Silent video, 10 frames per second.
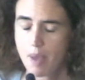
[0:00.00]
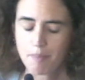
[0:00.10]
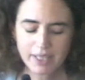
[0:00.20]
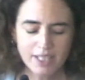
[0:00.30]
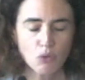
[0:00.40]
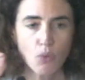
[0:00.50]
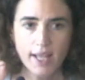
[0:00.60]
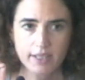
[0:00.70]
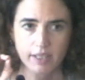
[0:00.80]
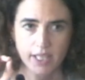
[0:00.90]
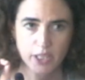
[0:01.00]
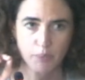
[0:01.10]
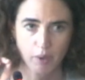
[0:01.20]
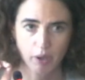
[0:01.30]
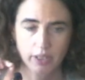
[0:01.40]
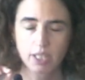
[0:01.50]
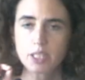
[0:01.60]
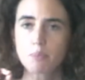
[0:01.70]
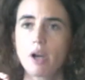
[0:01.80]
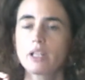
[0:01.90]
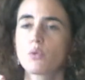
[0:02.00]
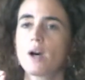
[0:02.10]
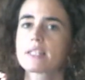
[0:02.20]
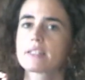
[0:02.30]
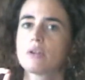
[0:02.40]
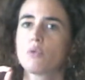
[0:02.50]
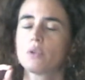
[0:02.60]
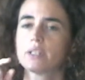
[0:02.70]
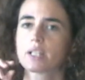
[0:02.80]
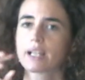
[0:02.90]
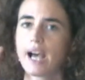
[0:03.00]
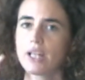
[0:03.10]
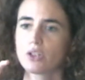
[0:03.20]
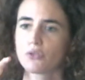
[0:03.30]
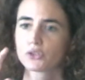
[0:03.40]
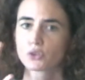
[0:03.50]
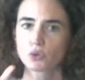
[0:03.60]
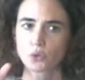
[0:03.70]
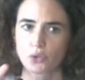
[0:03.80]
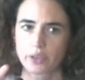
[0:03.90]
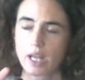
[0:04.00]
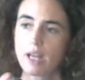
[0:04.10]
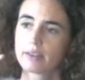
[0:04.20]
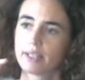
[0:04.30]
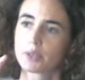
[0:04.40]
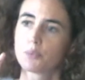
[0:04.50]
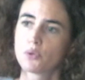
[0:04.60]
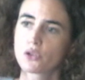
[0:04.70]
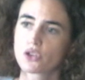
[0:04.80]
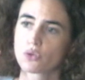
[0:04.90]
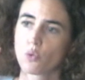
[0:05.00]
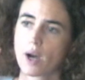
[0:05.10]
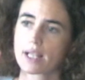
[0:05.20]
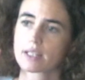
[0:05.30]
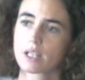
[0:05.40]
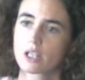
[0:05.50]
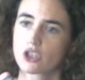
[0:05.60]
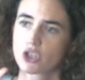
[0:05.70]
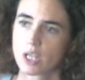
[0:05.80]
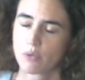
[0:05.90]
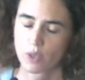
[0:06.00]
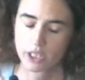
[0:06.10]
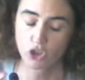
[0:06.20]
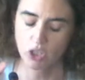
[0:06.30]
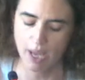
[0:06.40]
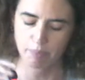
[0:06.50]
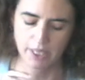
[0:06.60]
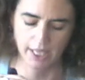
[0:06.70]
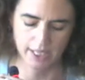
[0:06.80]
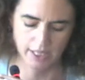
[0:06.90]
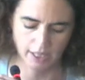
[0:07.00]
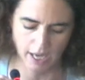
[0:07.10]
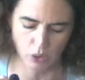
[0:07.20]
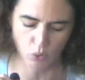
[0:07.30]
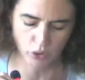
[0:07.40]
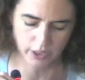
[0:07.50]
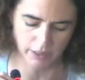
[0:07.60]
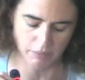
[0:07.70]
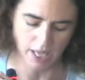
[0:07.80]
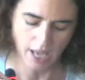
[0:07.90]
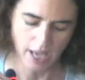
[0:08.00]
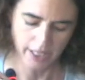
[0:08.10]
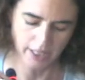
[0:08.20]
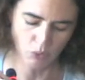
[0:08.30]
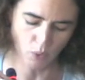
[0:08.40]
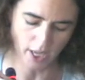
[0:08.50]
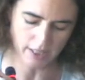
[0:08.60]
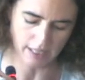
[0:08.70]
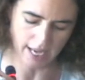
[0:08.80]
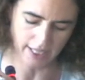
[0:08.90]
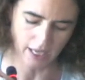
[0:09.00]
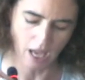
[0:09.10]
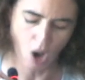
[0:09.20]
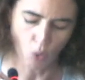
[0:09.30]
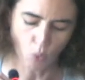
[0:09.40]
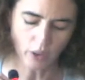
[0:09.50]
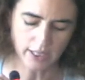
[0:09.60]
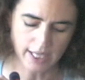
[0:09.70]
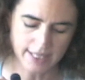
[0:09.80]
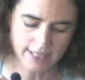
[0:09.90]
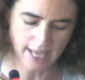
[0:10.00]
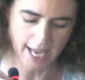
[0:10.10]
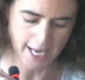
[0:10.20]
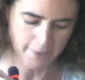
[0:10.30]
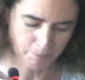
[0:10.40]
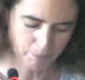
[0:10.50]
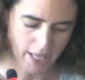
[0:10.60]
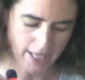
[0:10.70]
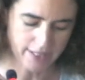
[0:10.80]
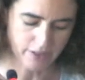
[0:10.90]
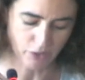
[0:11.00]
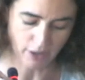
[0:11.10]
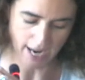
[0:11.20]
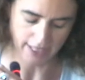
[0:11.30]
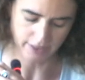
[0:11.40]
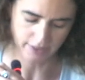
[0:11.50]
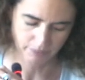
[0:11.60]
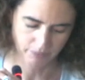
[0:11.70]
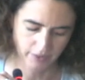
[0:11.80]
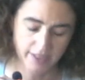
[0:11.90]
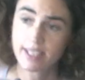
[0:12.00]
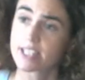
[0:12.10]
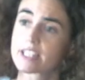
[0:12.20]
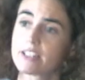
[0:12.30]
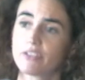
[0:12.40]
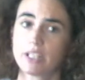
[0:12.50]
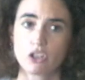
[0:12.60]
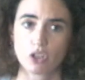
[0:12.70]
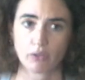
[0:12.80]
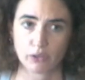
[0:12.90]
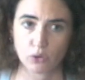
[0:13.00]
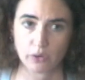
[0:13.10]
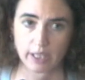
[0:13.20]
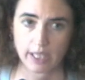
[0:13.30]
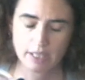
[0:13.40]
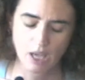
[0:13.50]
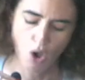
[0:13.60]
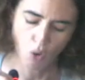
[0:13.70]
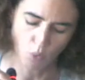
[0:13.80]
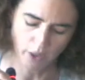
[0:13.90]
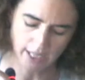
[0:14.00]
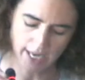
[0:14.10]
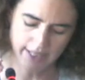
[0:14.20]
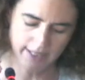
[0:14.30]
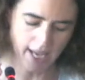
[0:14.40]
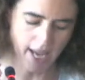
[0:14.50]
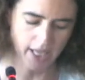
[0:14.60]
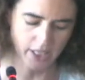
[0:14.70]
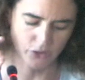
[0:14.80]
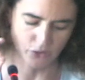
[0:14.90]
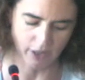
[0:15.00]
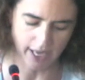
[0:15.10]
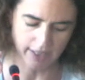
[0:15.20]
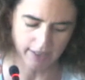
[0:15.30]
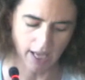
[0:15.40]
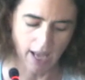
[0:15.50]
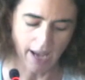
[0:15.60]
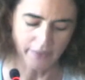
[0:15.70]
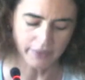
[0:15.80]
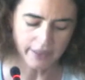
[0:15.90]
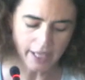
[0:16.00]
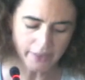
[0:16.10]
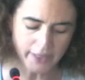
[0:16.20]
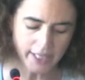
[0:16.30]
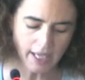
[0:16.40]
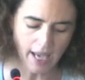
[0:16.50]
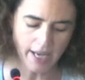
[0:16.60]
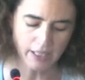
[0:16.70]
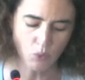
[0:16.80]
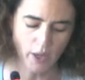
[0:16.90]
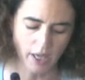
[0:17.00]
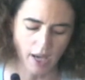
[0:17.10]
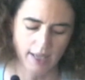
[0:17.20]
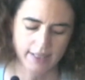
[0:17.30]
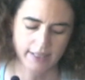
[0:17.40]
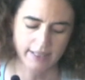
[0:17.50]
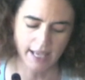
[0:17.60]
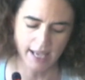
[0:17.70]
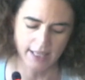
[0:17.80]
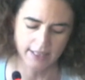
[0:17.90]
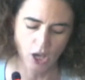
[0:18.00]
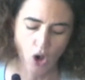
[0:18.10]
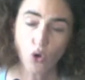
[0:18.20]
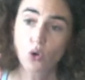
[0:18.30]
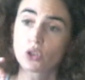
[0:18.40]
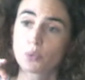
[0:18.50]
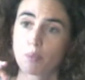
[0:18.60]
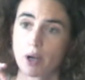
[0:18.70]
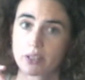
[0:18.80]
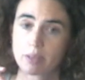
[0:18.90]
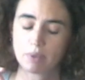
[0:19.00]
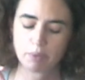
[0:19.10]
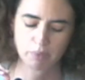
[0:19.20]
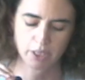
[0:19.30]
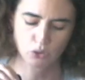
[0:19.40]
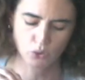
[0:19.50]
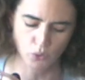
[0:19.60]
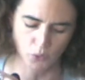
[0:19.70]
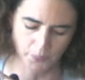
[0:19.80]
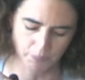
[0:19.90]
But this wasn't his point. His point was the kind of truth that Bush was shaping, and I quote him. He went like, "What I say is right." This is his definition of truthiness. What I say is right, and nothing anyone else says could possibly be true.